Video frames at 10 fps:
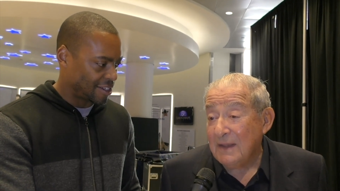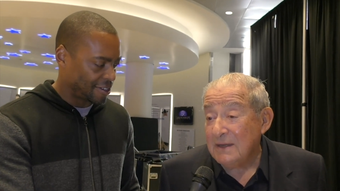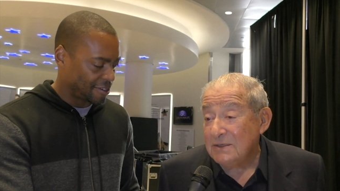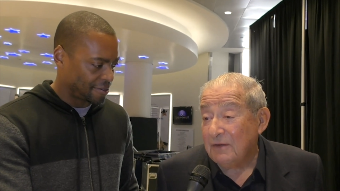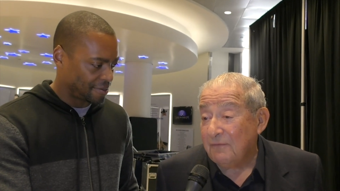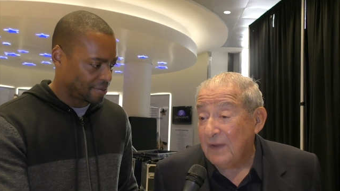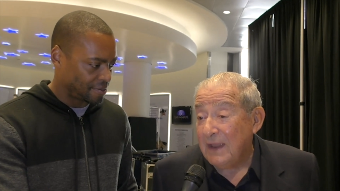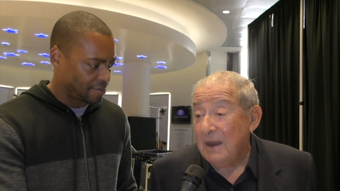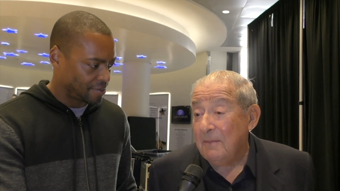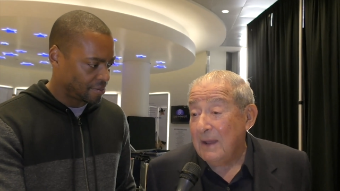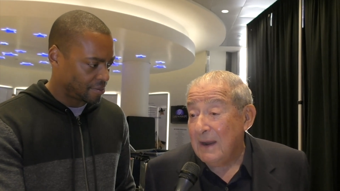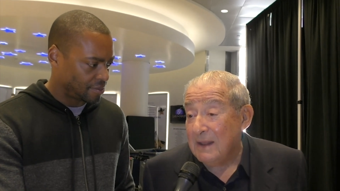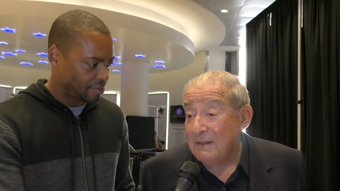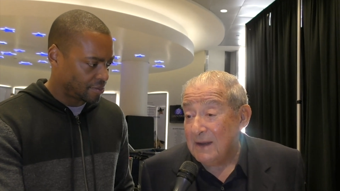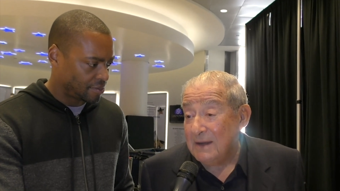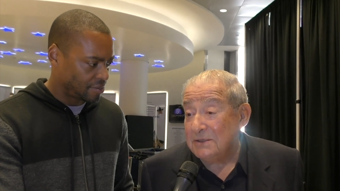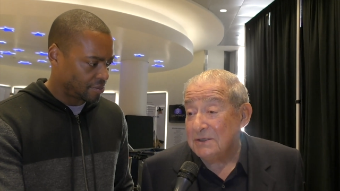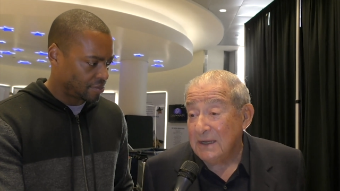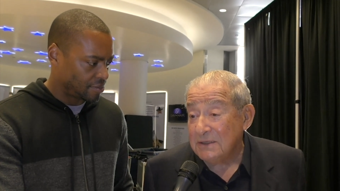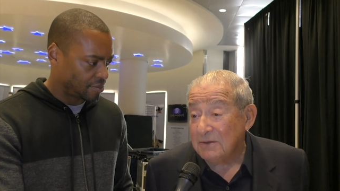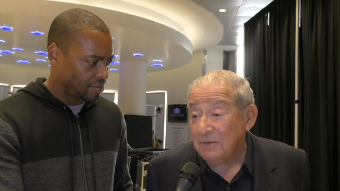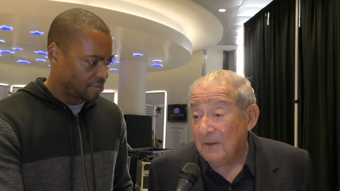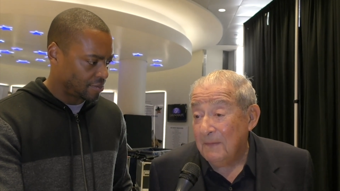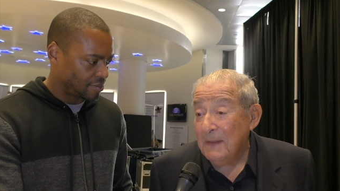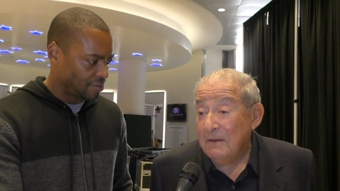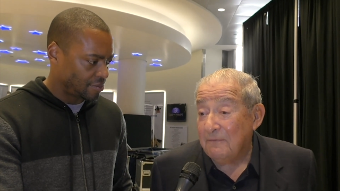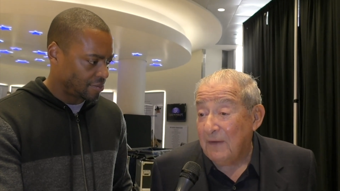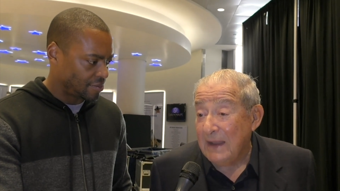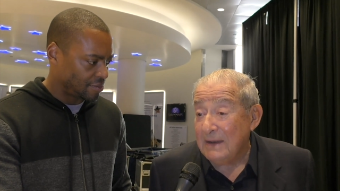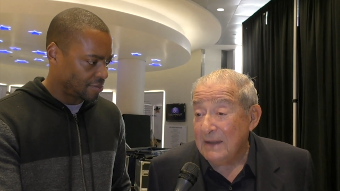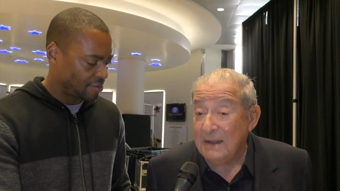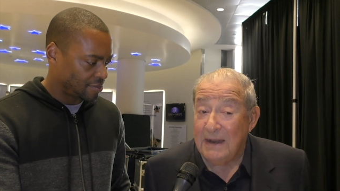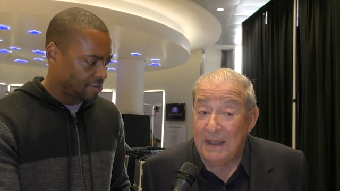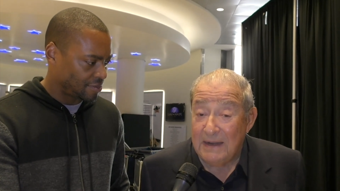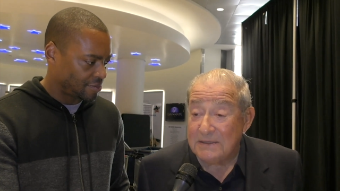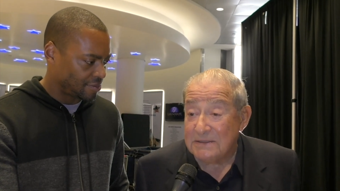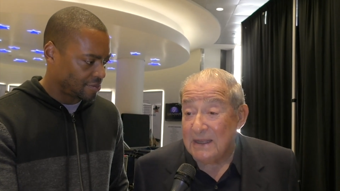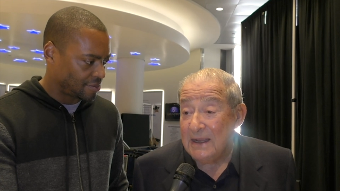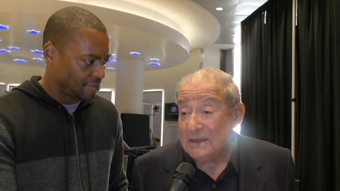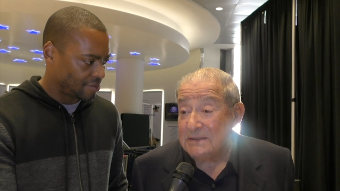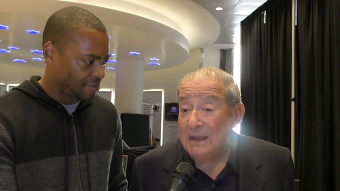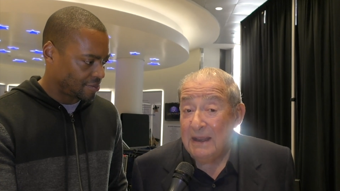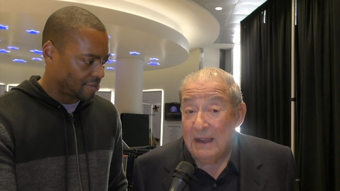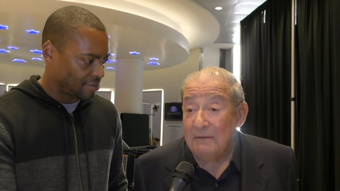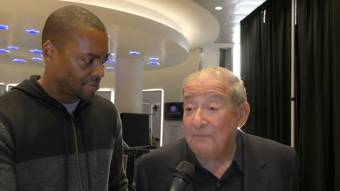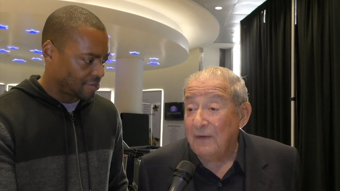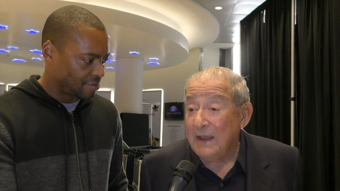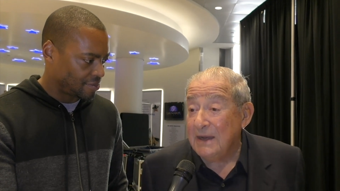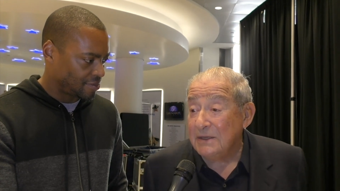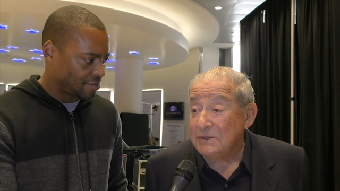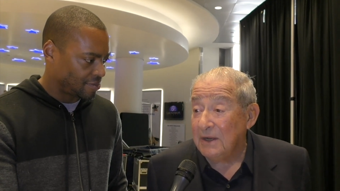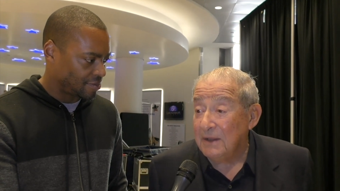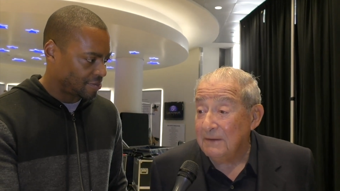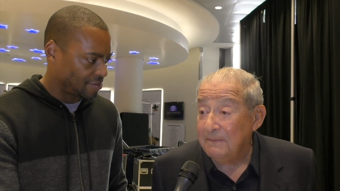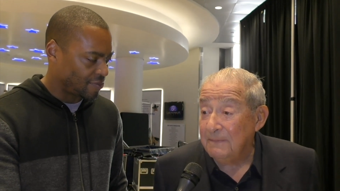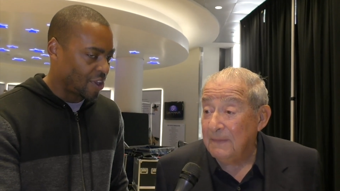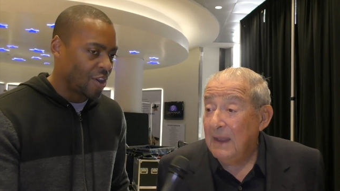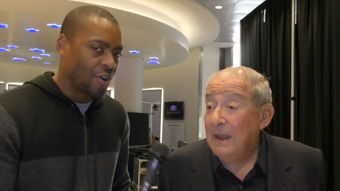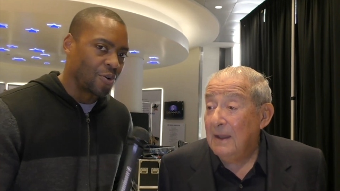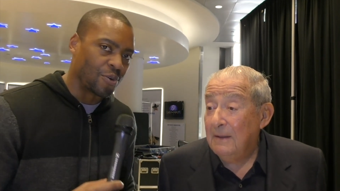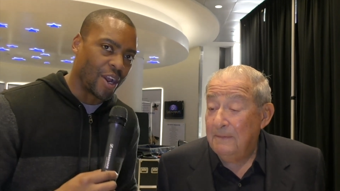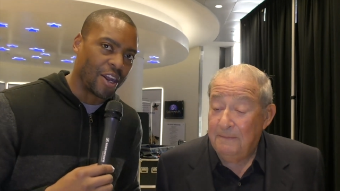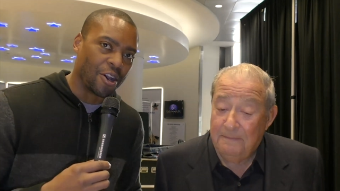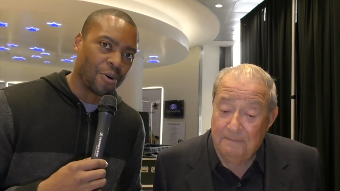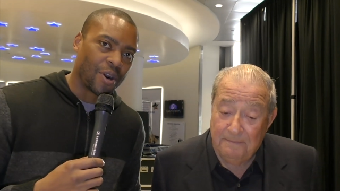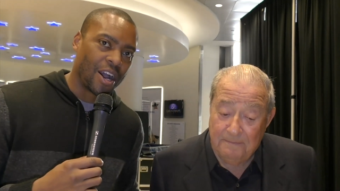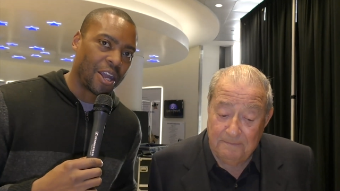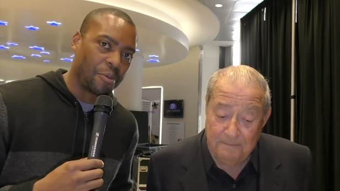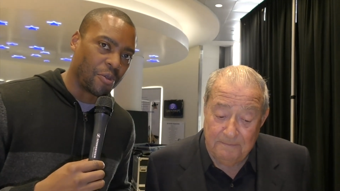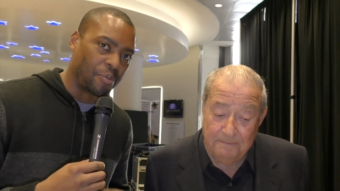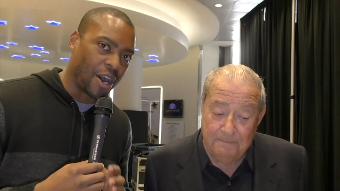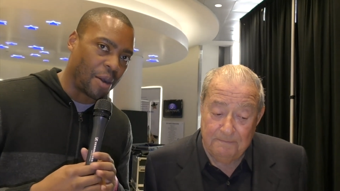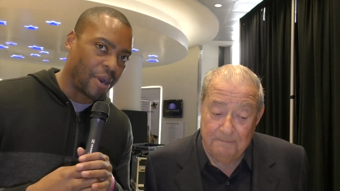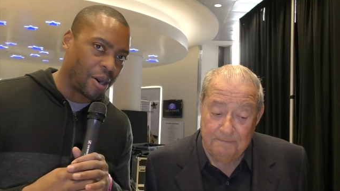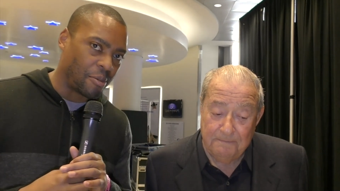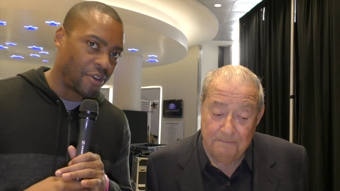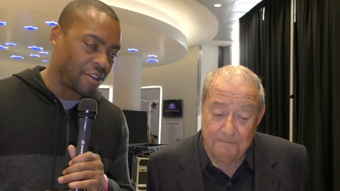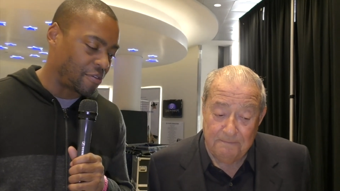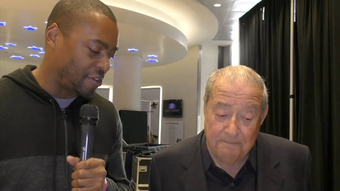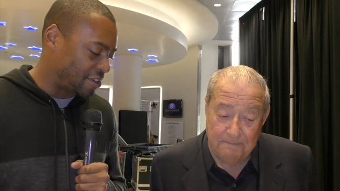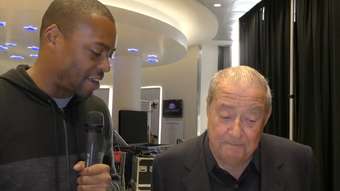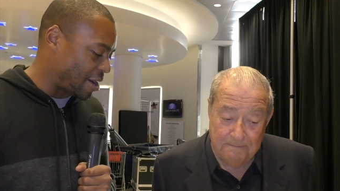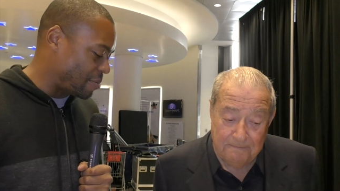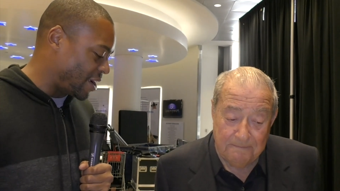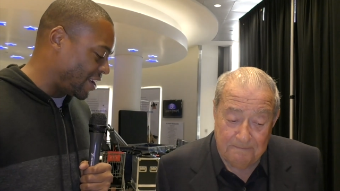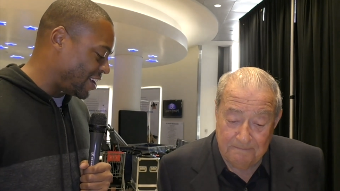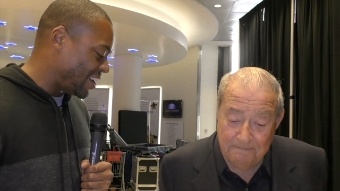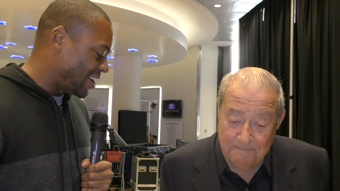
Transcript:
Speaker 1: they should forget about Anthony Joshua, fight in the United States, and fight each other.
Speaker 2: Radio Rahim with Bob Arum. Thank you for the time, man.